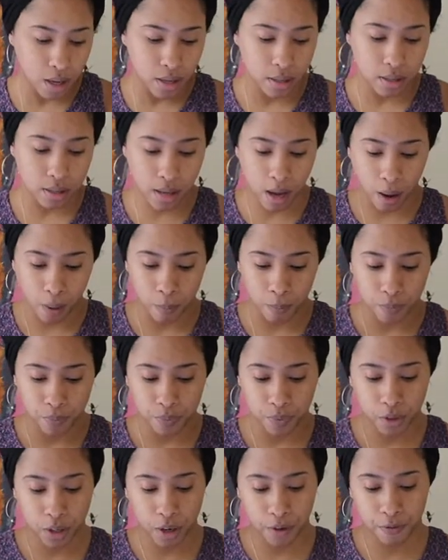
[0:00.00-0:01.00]
So
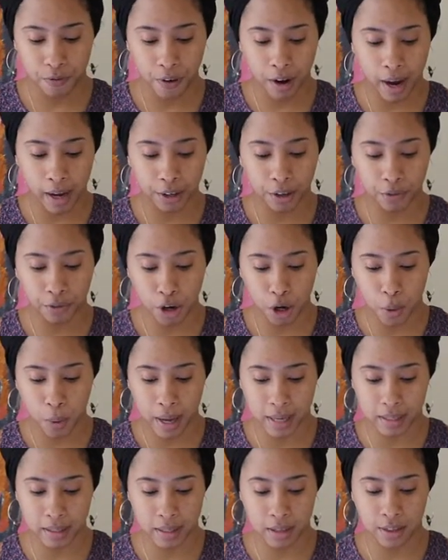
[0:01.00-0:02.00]
confine your
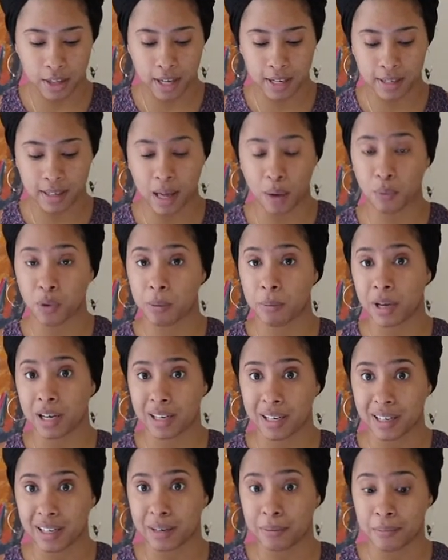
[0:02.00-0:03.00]
requests to things that
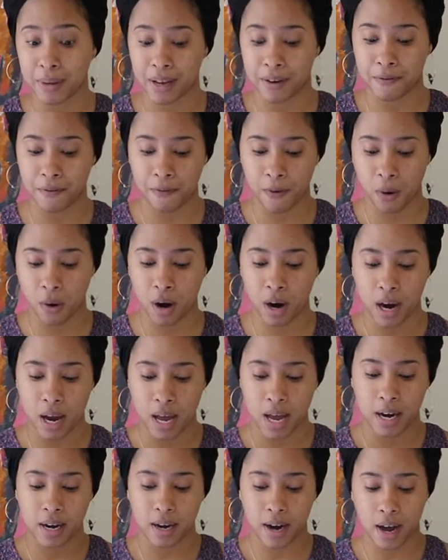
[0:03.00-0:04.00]
women need men for,
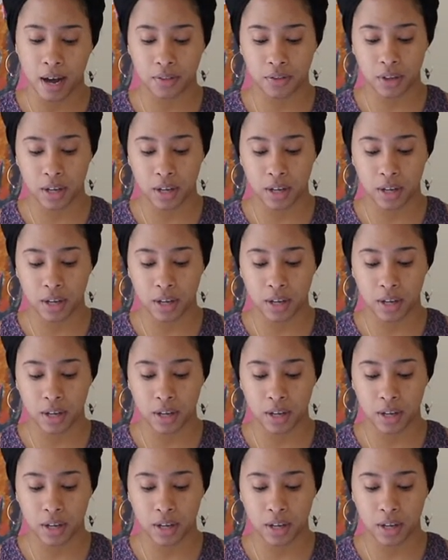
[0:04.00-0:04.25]
not